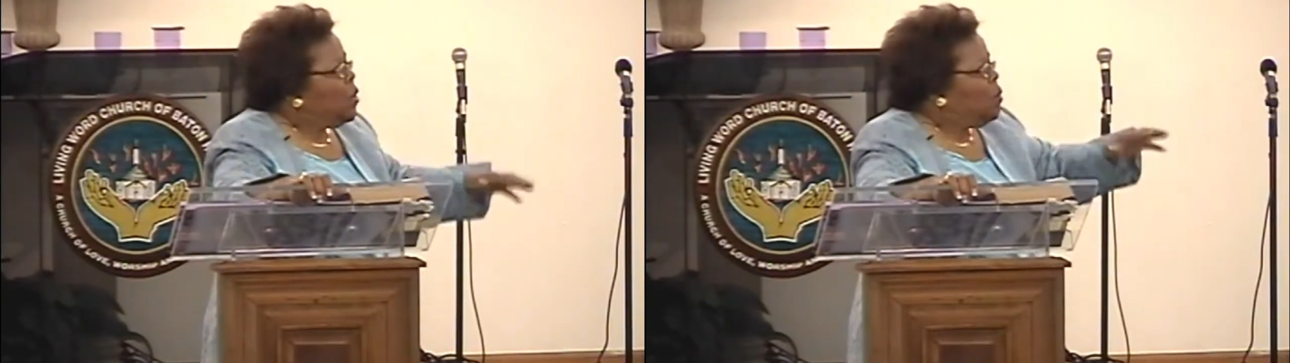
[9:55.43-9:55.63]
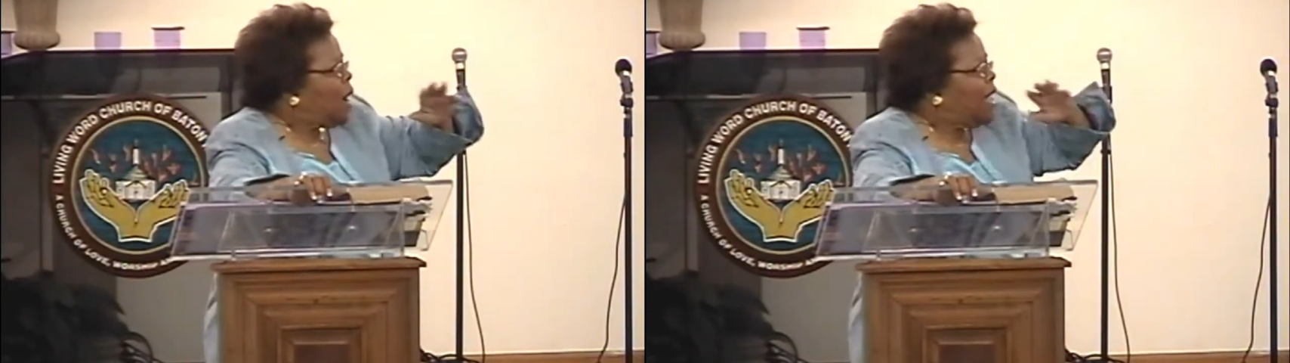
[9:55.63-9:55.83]

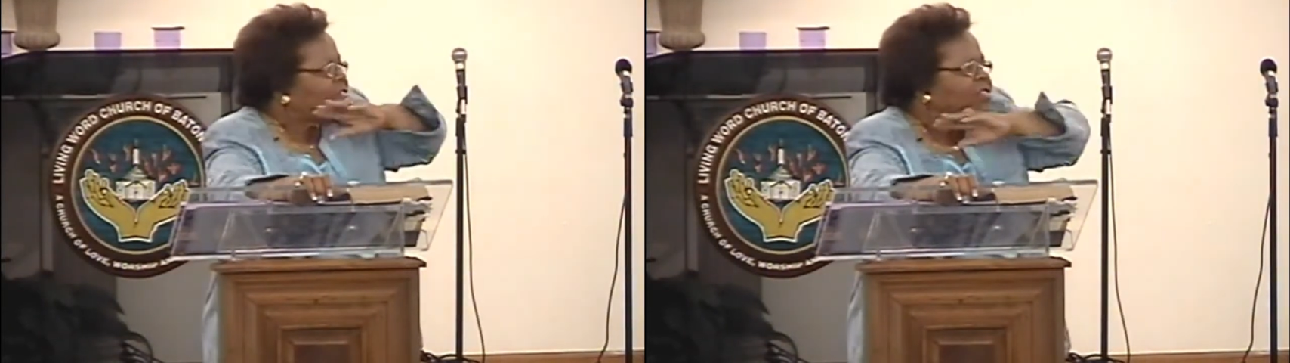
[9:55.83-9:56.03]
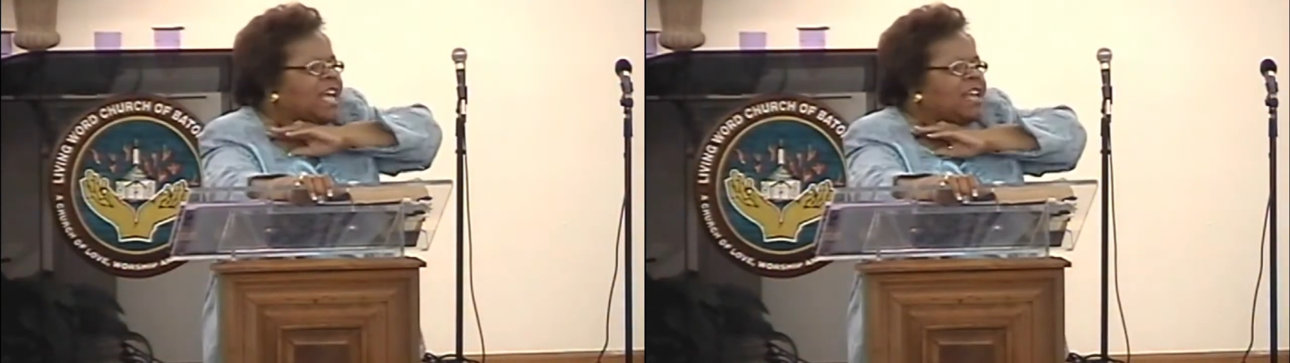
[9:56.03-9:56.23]

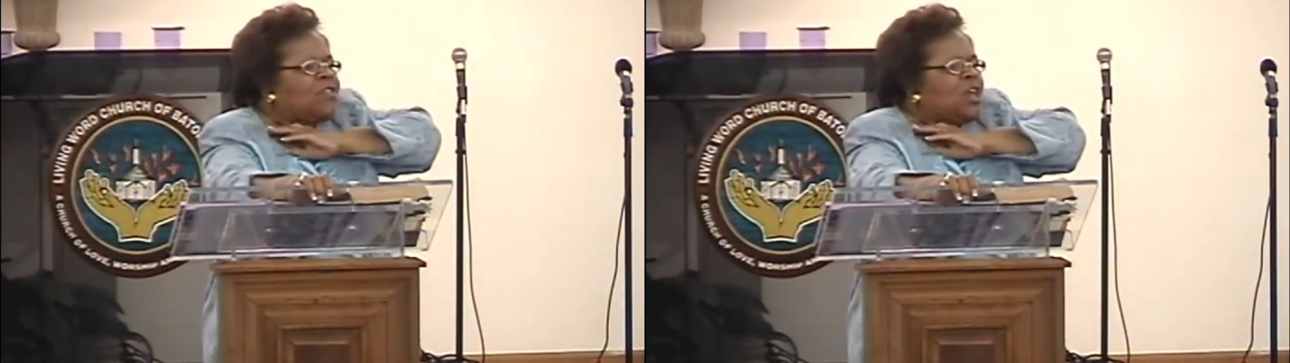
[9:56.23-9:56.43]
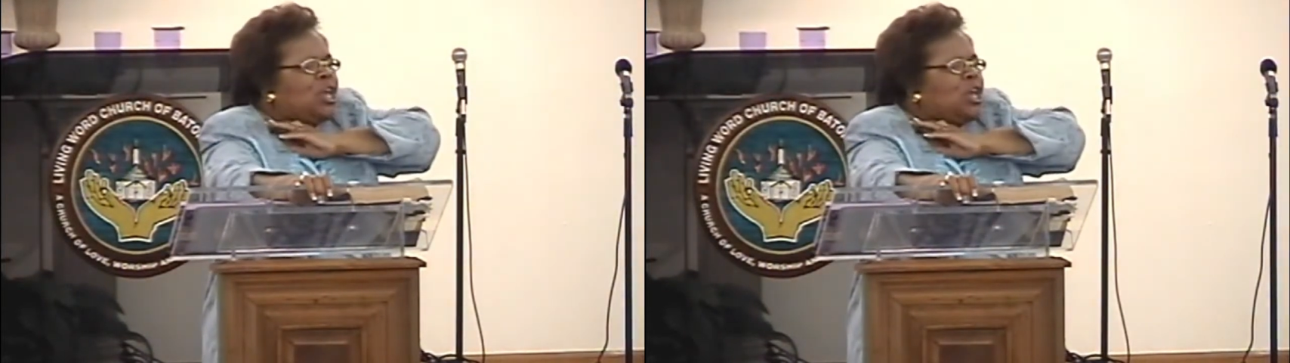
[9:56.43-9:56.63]
was this
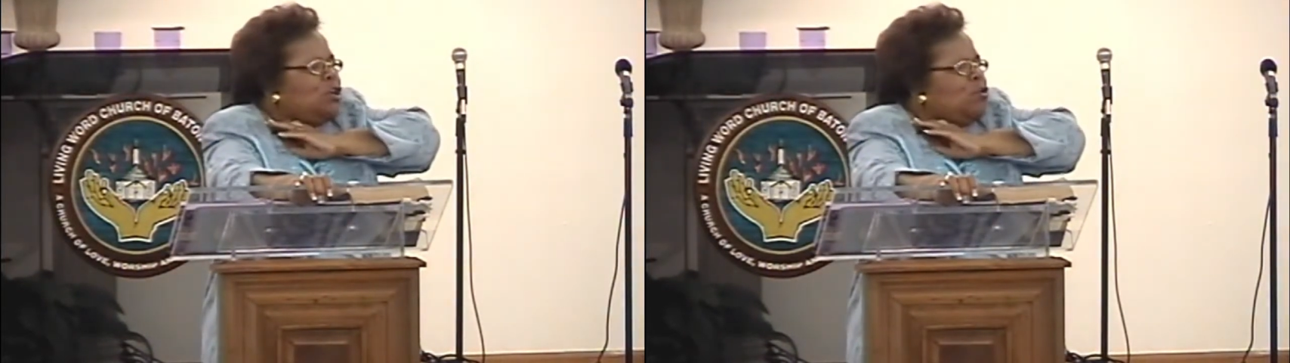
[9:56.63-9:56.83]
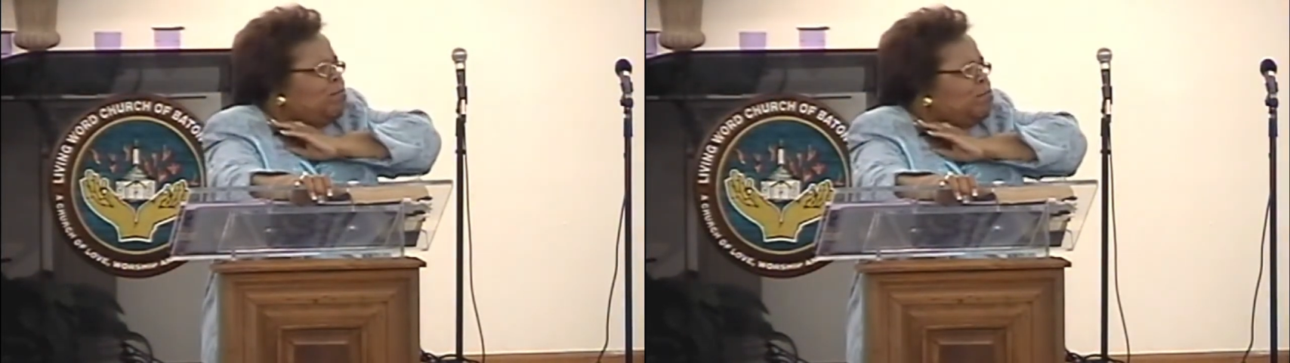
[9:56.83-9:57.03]

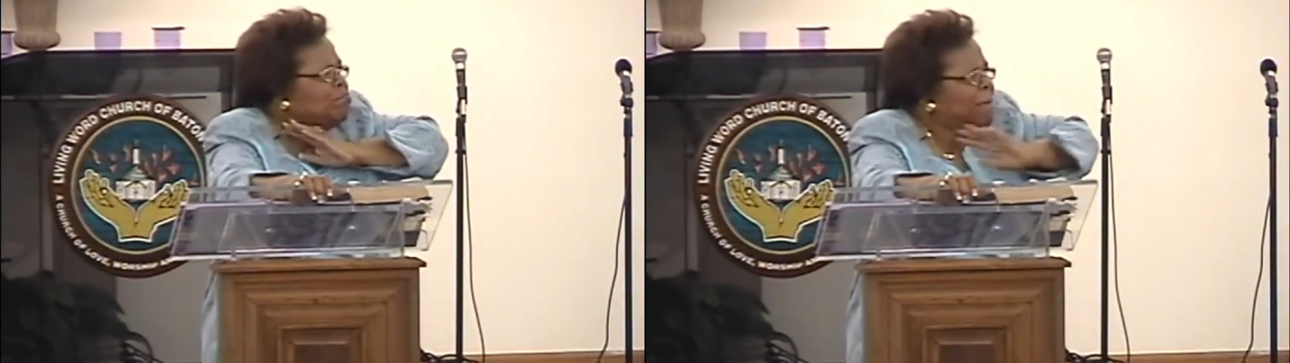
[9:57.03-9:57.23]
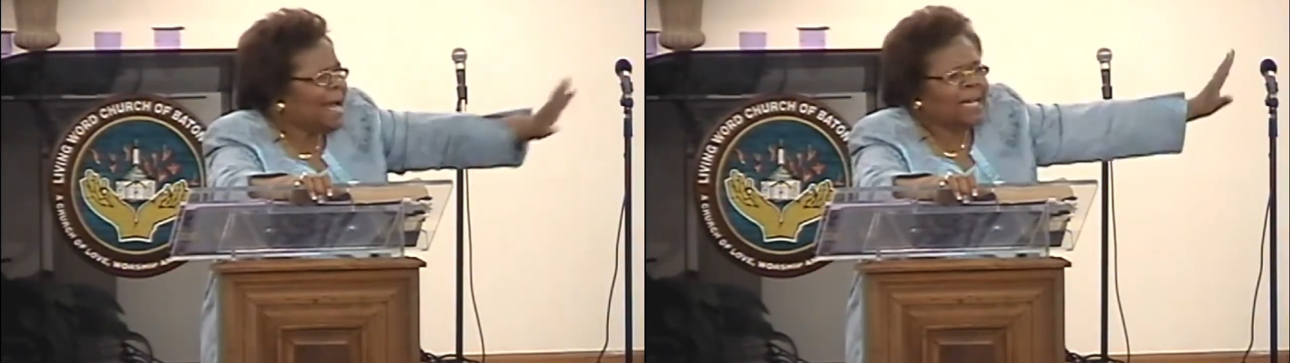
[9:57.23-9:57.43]

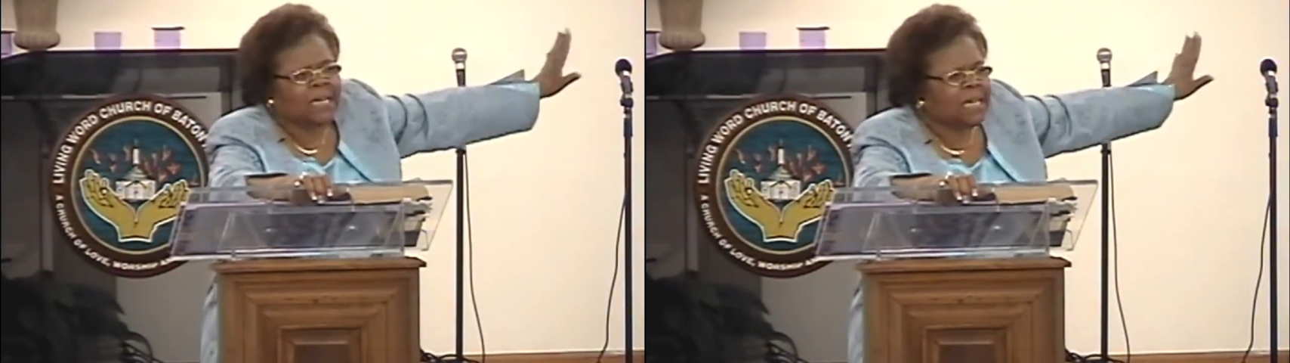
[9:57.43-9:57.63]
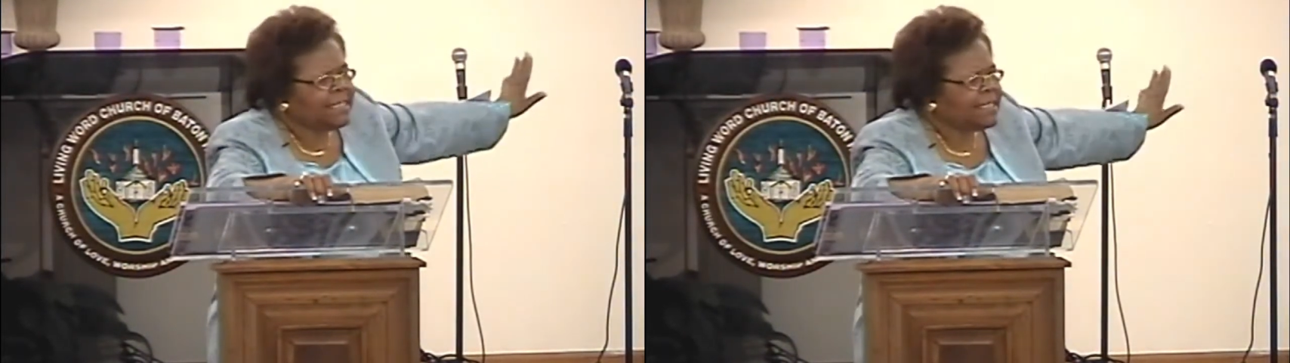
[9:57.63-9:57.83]

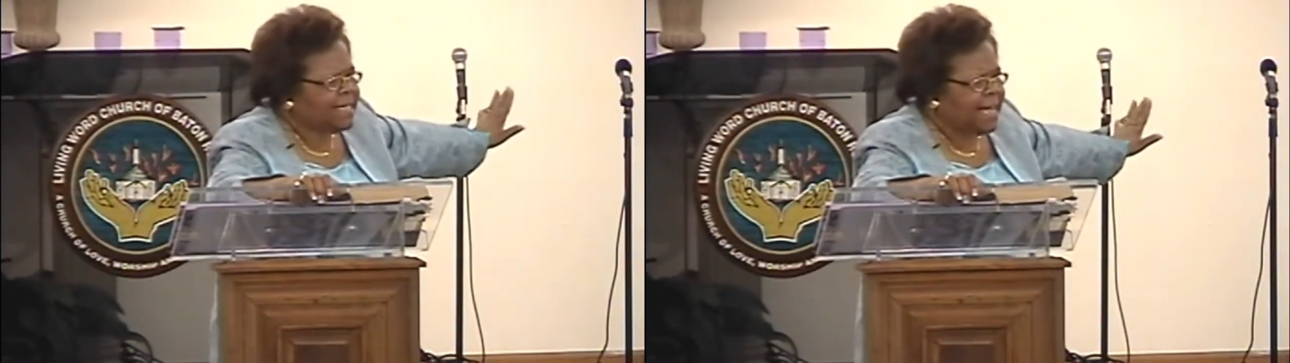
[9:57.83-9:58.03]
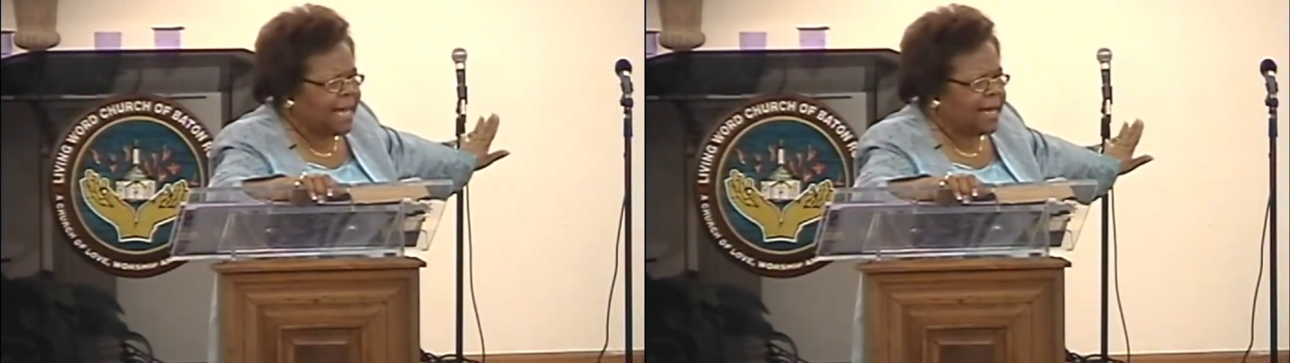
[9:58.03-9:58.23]
humongous
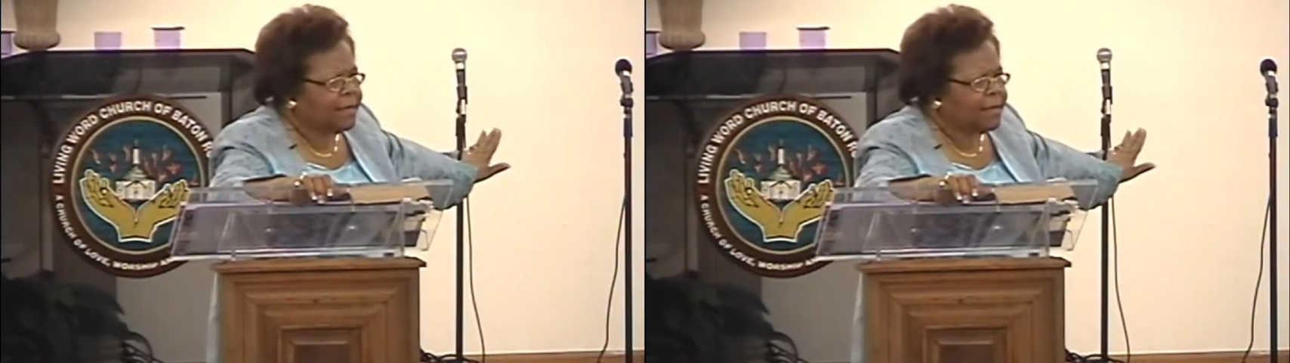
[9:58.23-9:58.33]
tent.